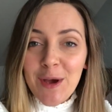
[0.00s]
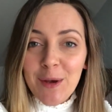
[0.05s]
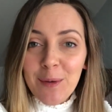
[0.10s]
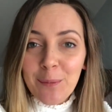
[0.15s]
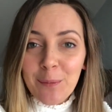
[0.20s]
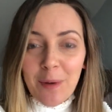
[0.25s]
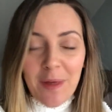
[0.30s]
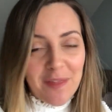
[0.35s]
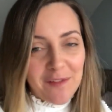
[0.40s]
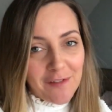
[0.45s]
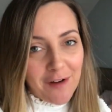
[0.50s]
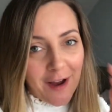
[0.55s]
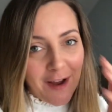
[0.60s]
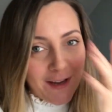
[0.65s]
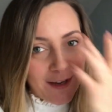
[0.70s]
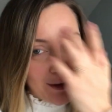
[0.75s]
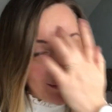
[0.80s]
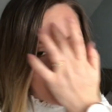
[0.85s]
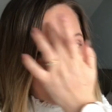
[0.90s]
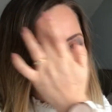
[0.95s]
whether I
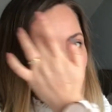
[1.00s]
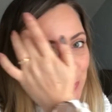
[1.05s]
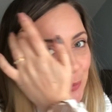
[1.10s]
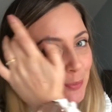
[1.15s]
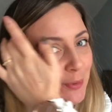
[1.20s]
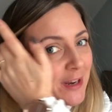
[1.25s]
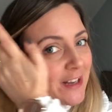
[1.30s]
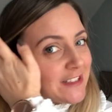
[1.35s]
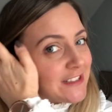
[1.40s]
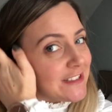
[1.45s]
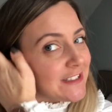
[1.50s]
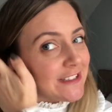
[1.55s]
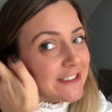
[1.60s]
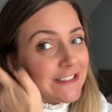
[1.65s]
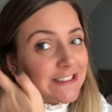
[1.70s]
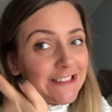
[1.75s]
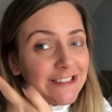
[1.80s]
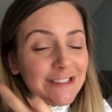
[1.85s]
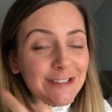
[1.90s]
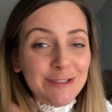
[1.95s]
had bought the
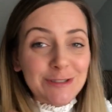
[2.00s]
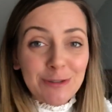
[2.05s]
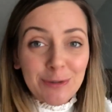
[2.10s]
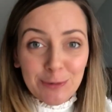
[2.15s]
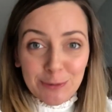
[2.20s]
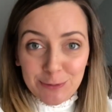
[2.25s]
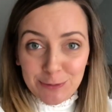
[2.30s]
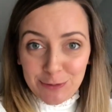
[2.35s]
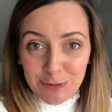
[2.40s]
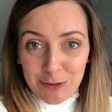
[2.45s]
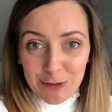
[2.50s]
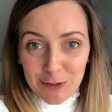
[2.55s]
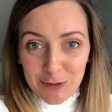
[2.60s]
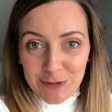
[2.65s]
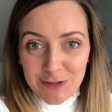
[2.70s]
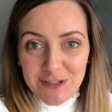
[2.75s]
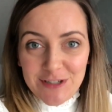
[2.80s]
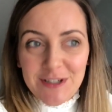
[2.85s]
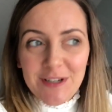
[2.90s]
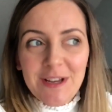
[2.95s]
present or
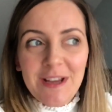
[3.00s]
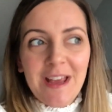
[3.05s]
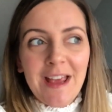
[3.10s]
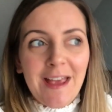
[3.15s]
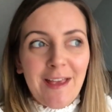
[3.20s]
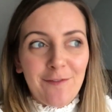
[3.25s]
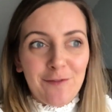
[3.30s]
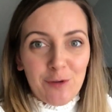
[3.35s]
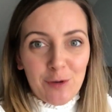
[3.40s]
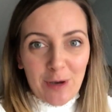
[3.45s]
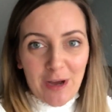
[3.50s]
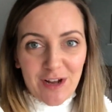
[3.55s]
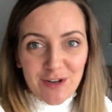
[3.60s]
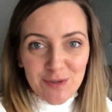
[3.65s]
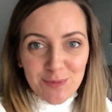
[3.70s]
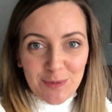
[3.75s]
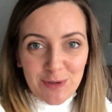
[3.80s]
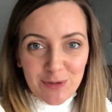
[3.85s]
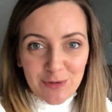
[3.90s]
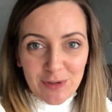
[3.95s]
not, if you catch
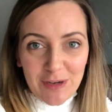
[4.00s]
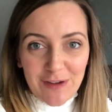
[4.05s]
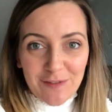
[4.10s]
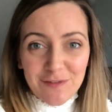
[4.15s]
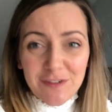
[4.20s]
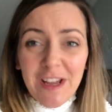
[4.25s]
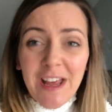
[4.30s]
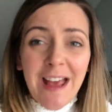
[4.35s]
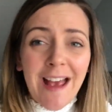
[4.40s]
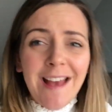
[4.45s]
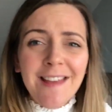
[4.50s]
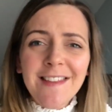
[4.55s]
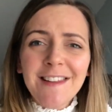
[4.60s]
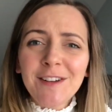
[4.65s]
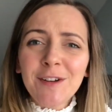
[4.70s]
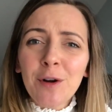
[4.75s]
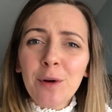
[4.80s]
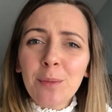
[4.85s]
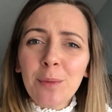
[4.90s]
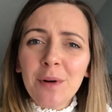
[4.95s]
my drift. And then I
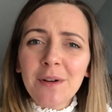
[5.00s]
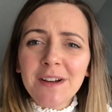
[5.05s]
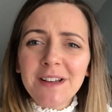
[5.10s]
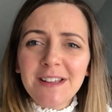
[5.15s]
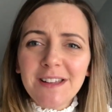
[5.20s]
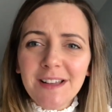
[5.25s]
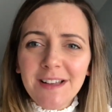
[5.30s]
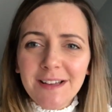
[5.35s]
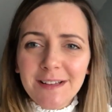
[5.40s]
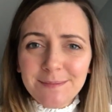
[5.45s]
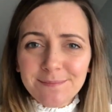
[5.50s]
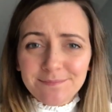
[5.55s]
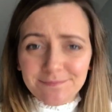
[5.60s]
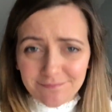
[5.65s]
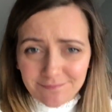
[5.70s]
got worried that